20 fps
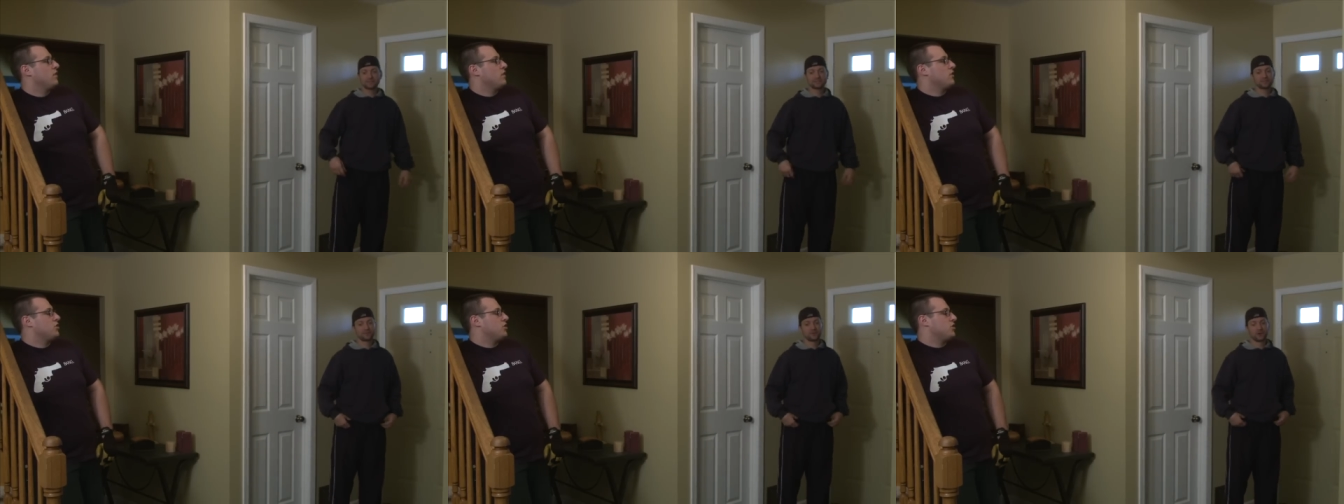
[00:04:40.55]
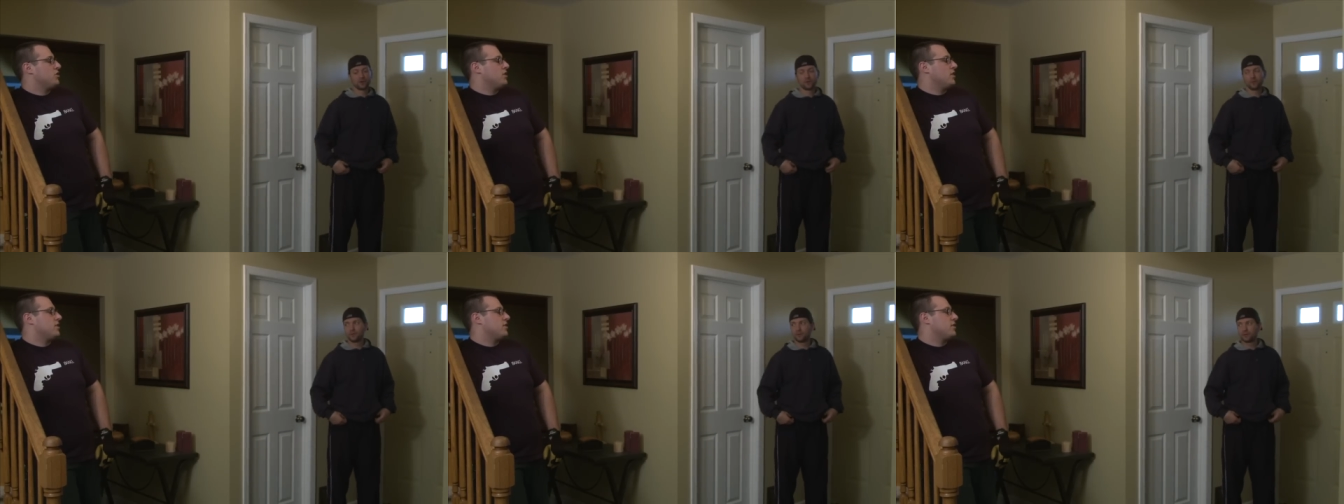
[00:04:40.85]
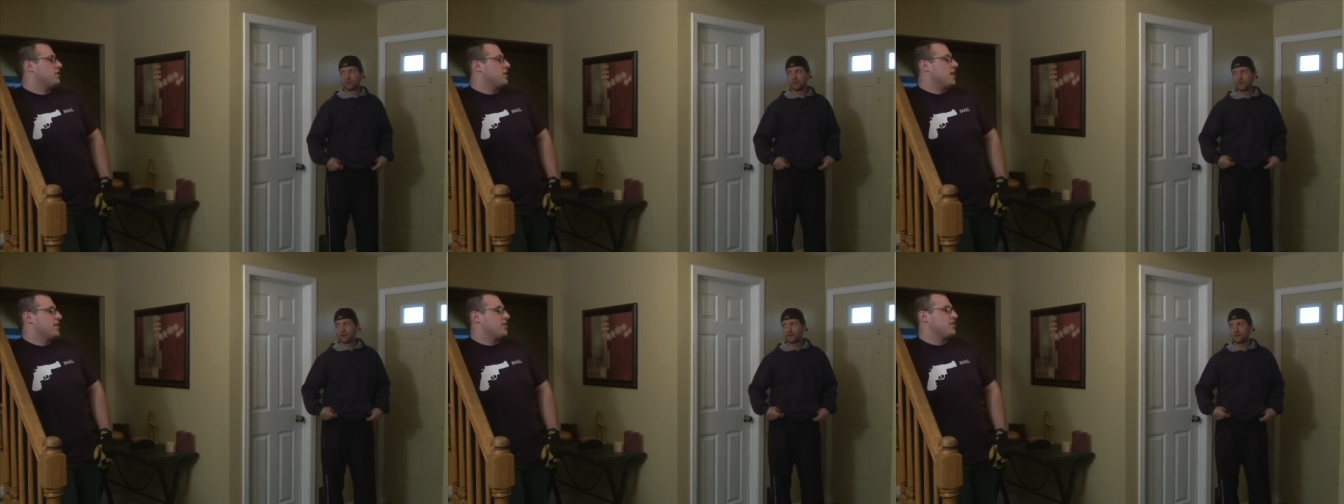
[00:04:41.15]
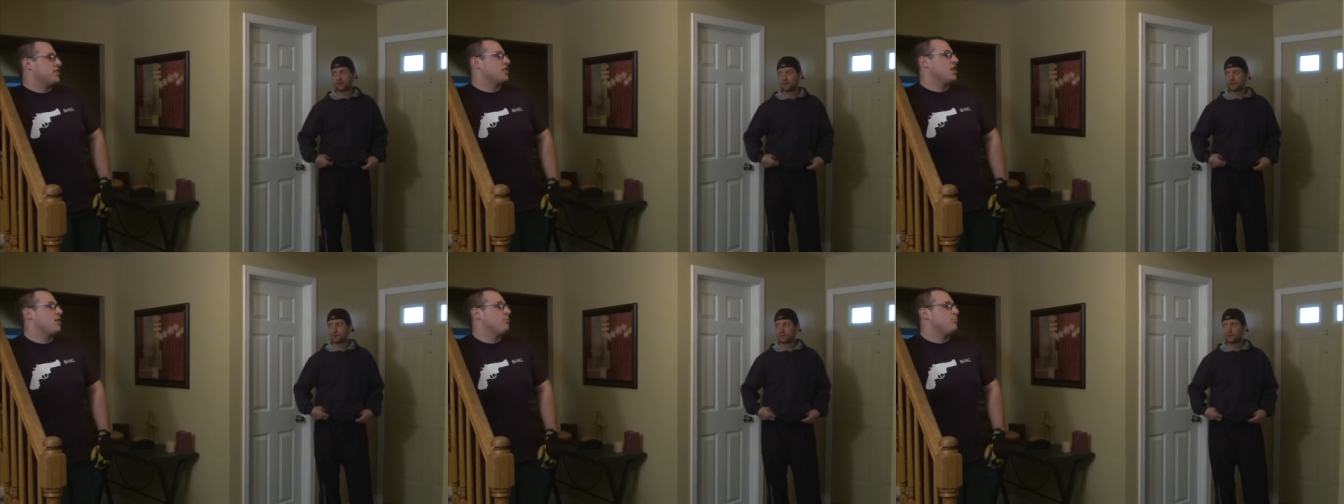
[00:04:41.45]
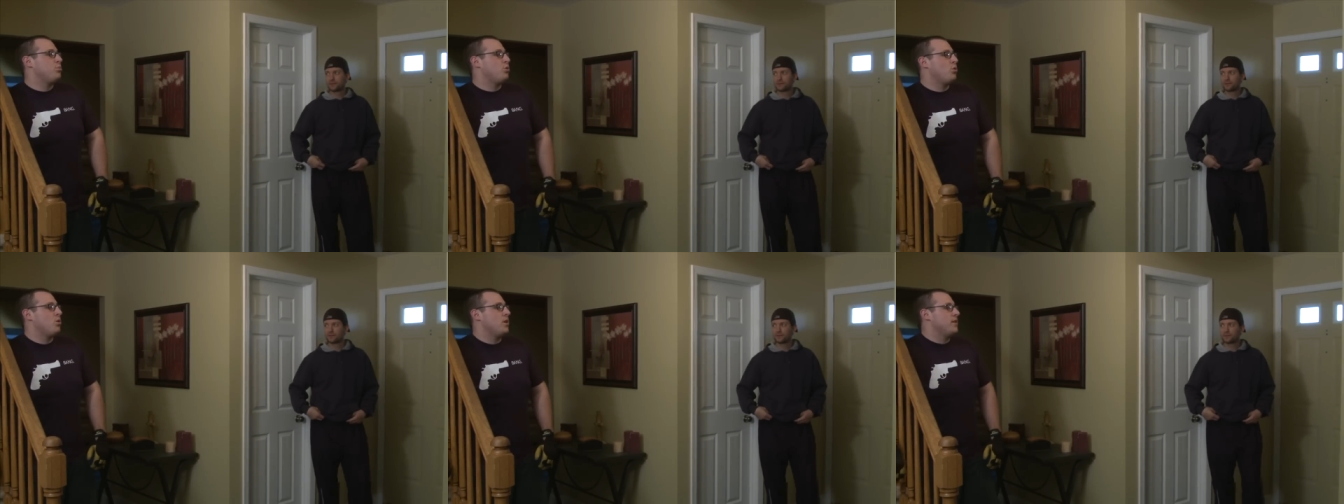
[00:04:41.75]
There's just a, at some
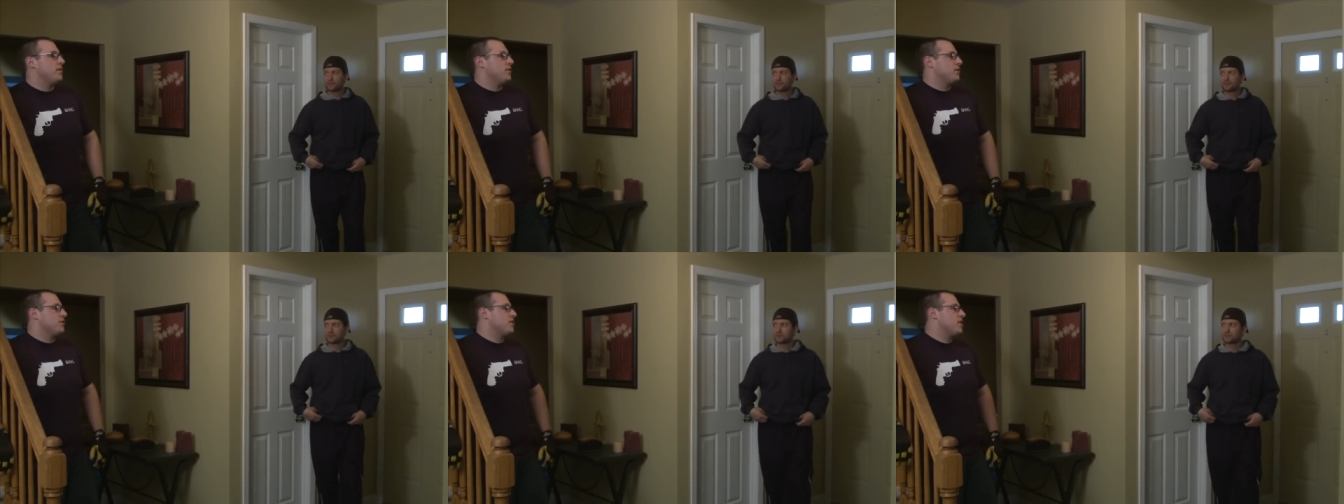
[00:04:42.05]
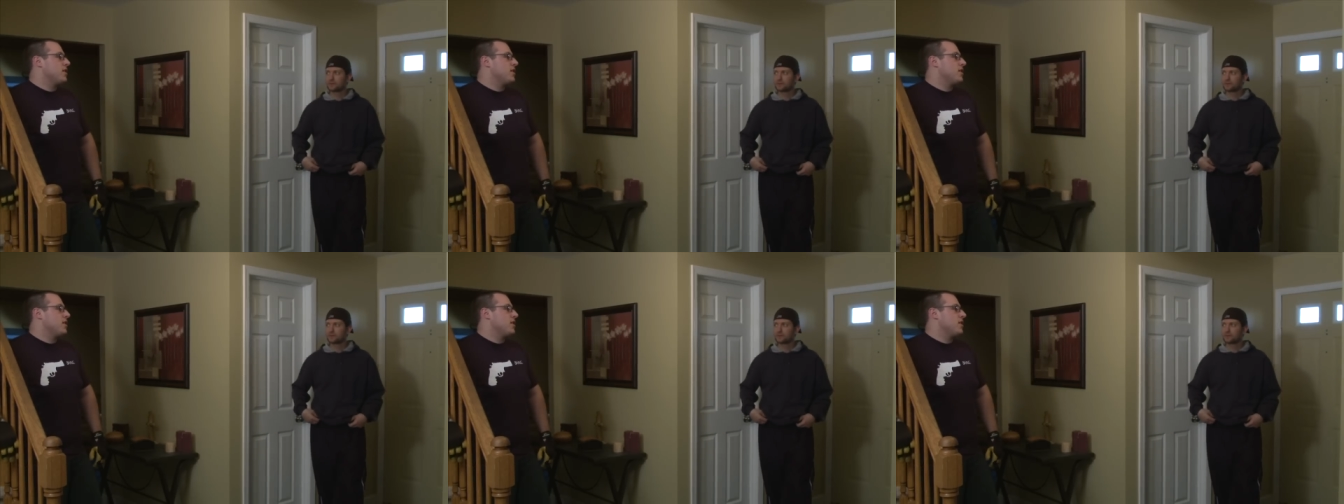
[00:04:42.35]
point there's